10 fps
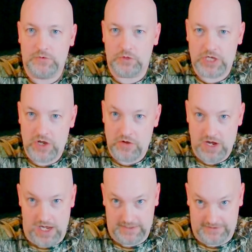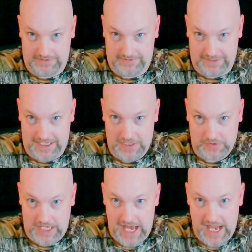would know not to kill
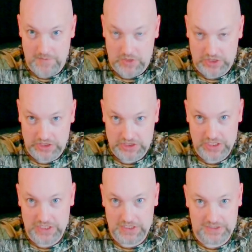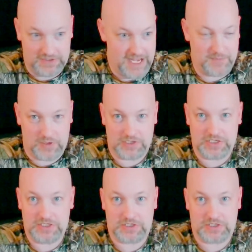Cain, because that person's